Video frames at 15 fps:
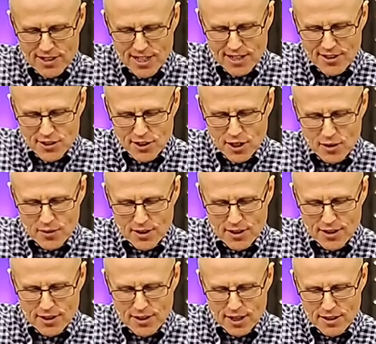Joe, Joe. You
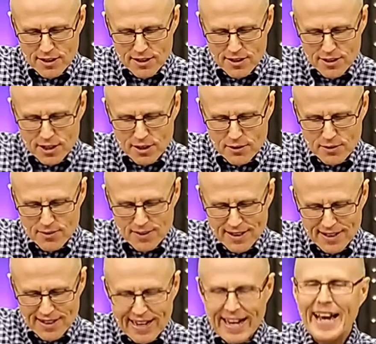could call you Joe.
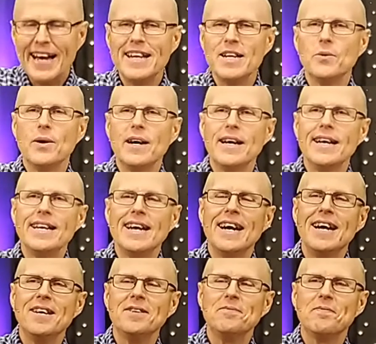Anyway,
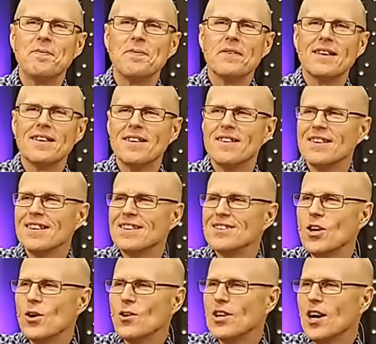uh,
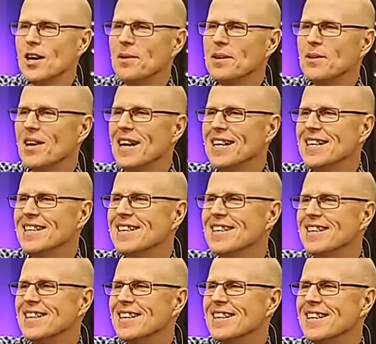don't call me what?
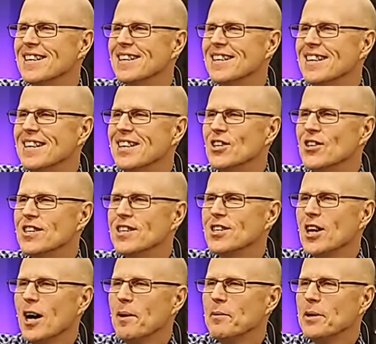You can
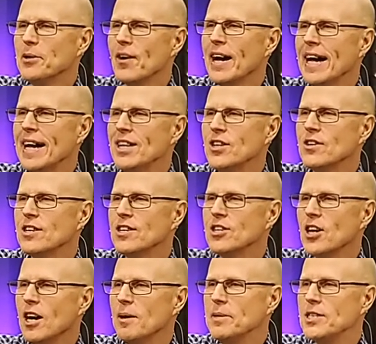call me Ray. You can
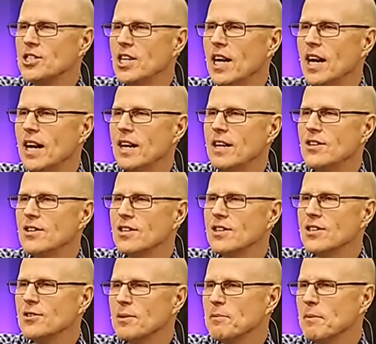call me Jay. You
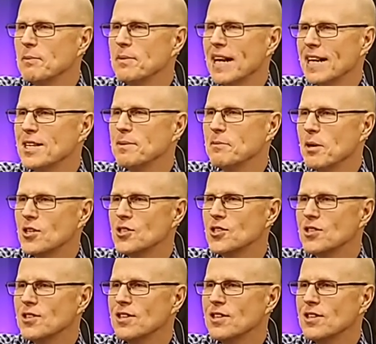can remember that commercial.